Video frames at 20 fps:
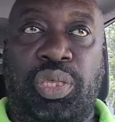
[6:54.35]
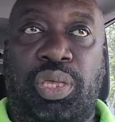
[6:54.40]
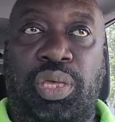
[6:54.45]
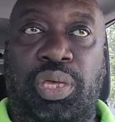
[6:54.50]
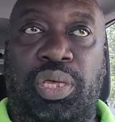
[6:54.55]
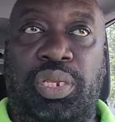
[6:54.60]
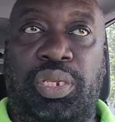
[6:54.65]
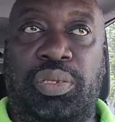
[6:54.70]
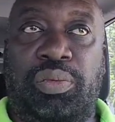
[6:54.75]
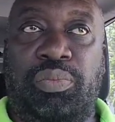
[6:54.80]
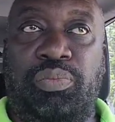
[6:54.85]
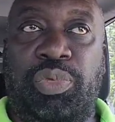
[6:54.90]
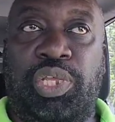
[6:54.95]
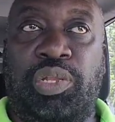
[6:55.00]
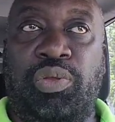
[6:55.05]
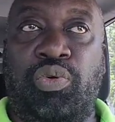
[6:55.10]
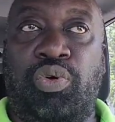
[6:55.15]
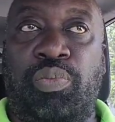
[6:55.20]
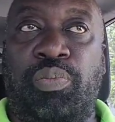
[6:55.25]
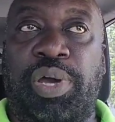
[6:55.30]
And
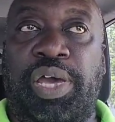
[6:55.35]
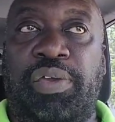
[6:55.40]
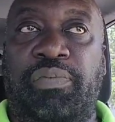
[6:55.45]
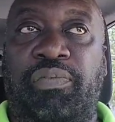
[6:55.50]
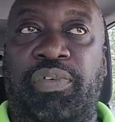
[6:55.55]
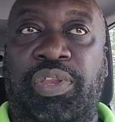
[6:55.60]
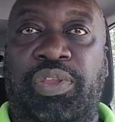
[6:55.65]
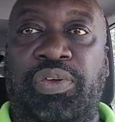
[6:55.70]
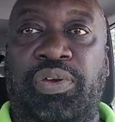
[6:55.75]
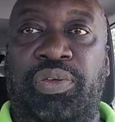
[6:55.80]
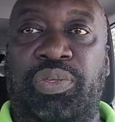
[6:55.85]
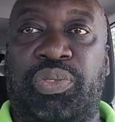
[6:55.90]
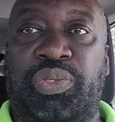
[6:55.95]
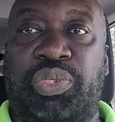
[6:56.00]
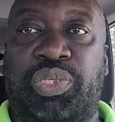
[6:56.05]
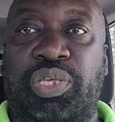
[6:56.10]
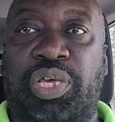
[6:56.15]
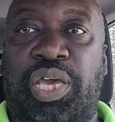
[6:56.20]
below my videos,